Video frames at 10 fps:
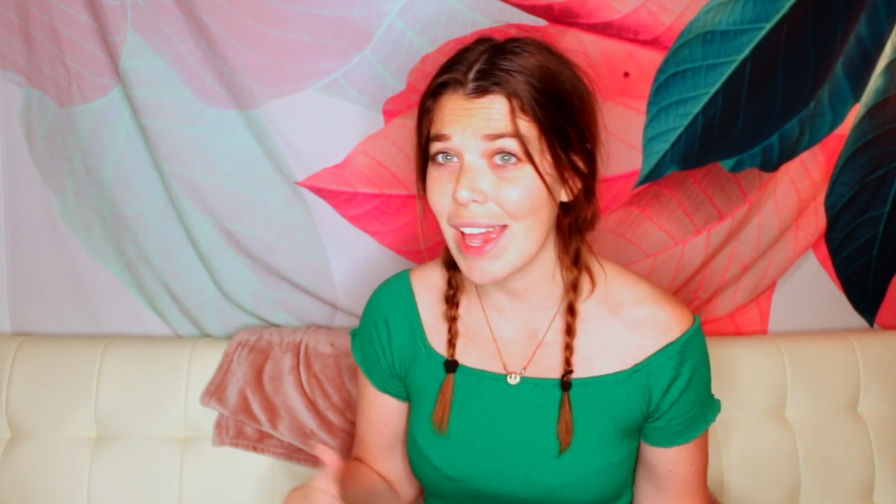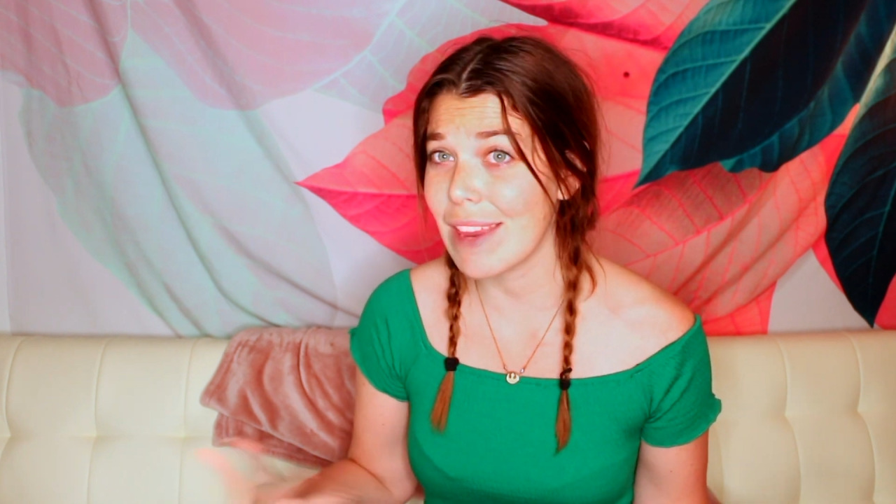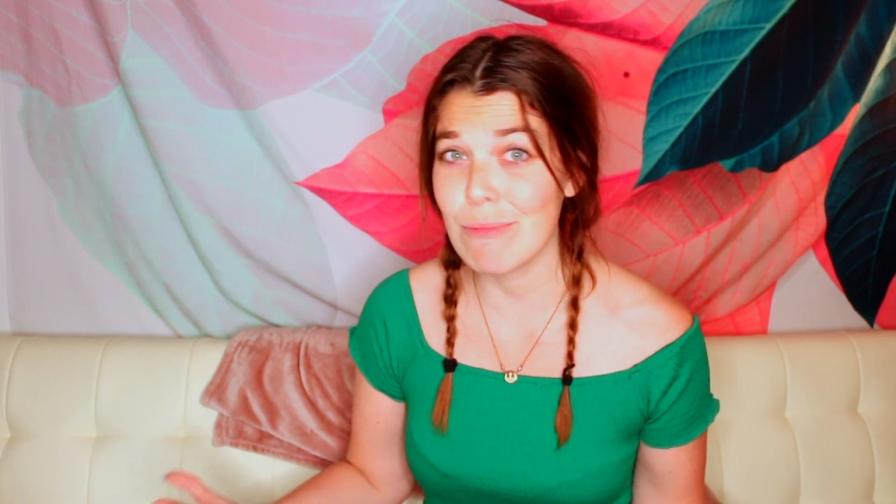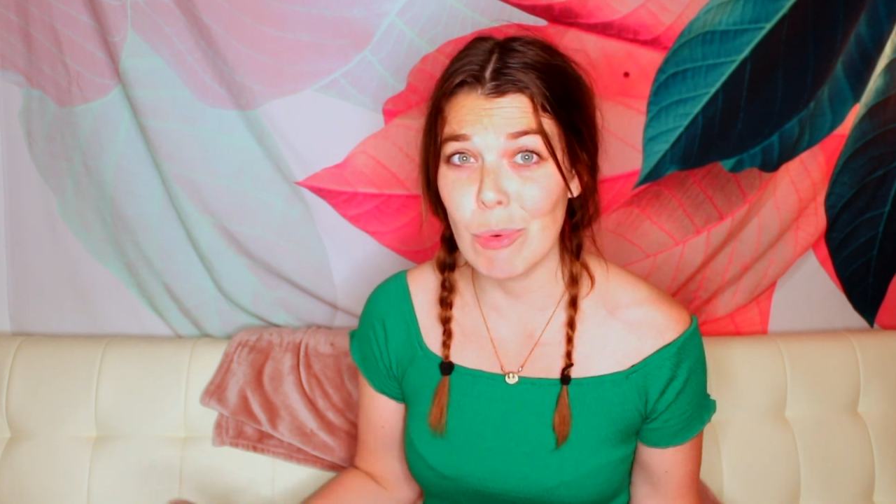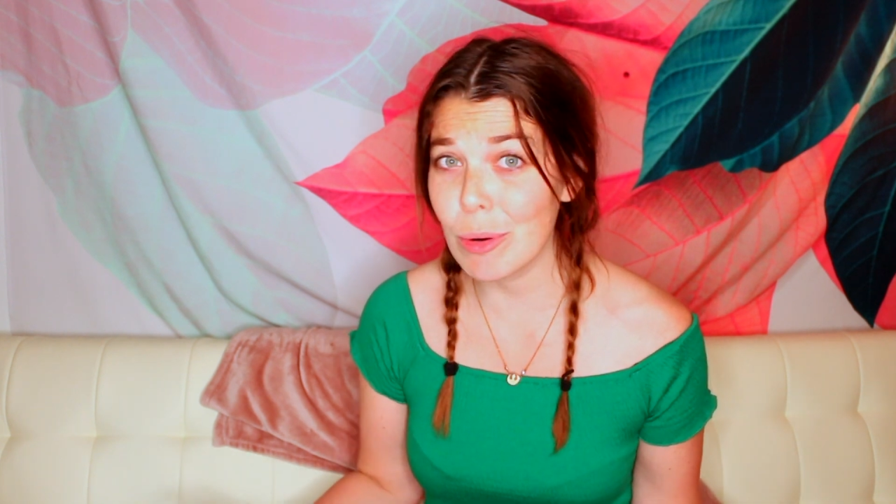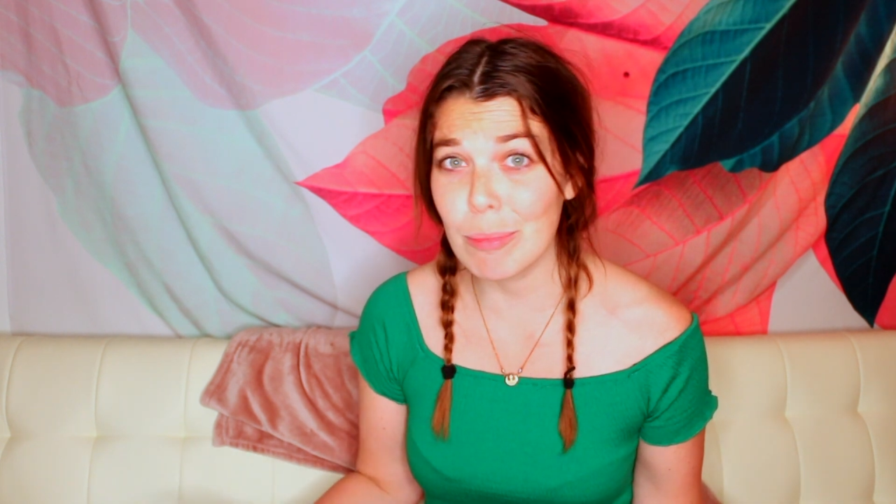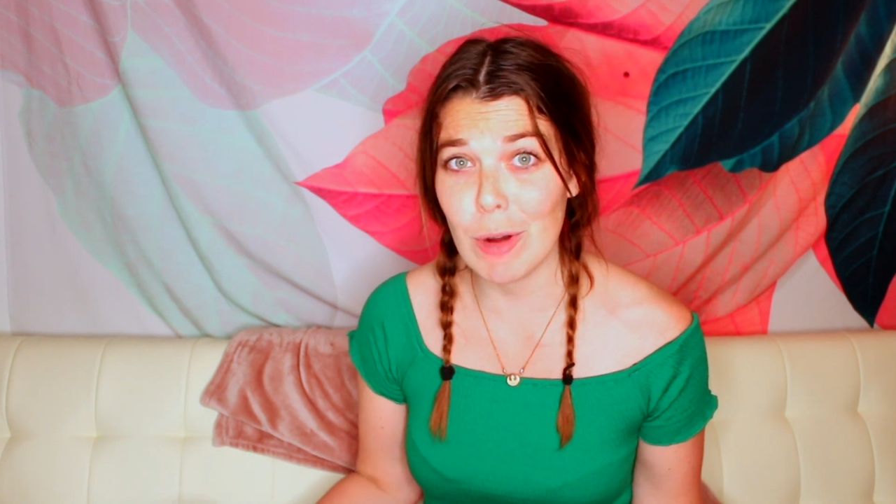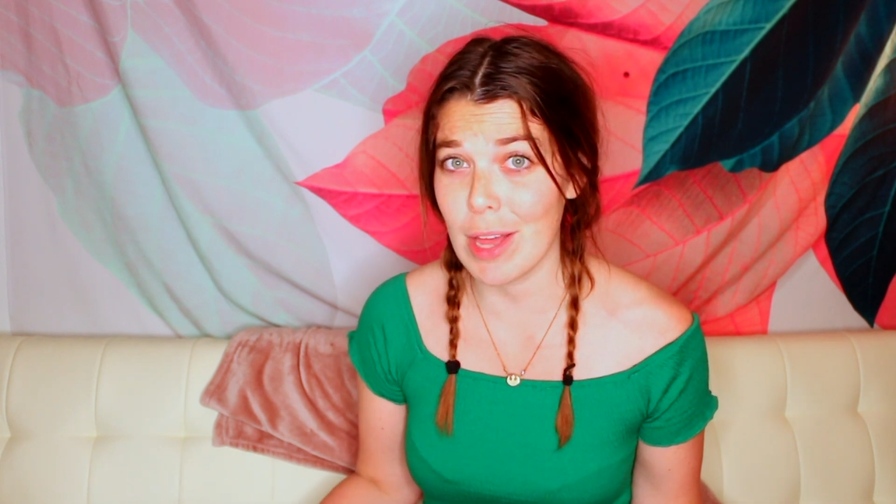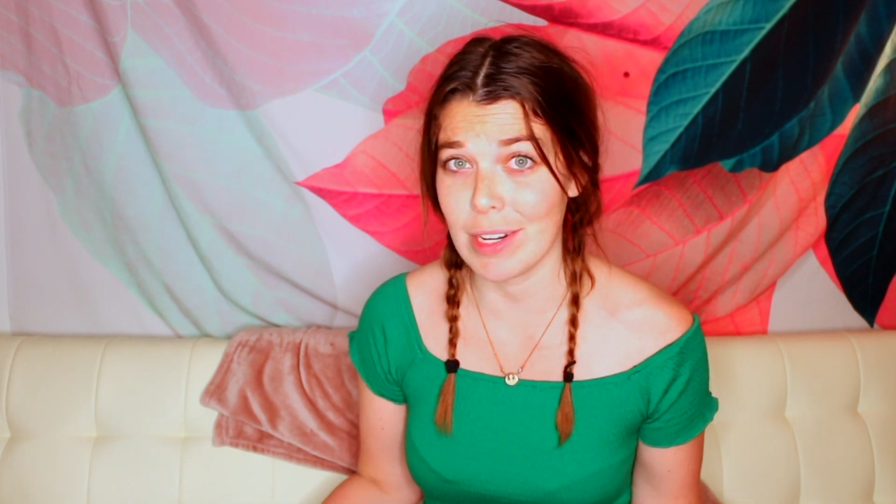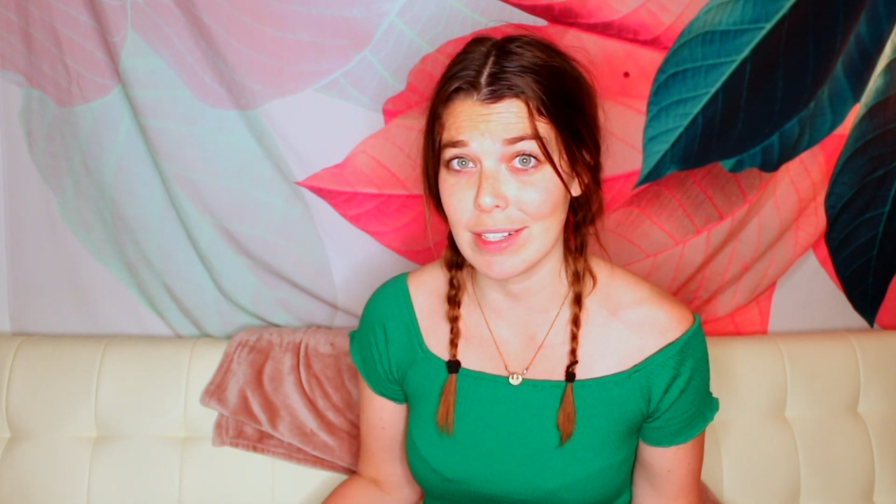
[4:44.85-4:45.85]
and more
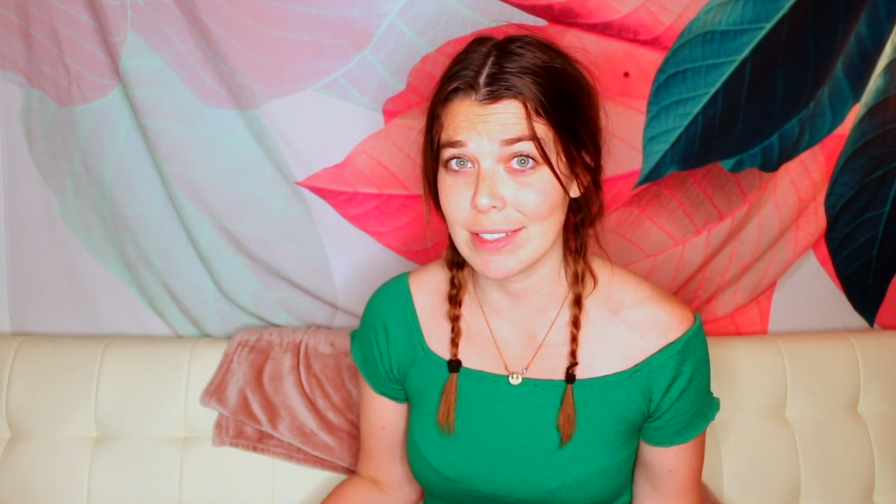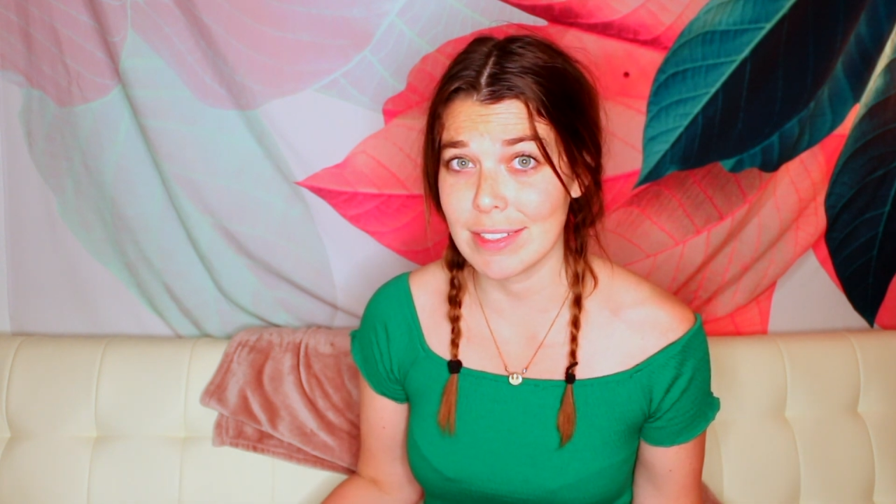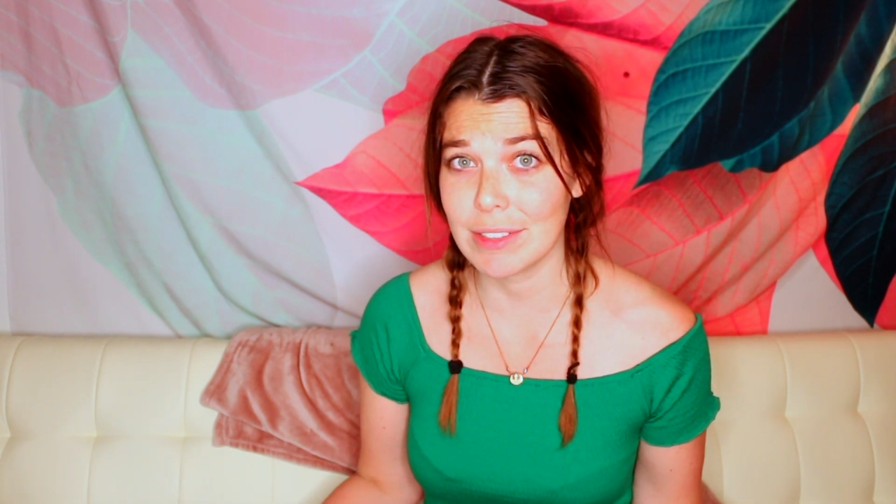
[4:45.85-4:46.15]
products.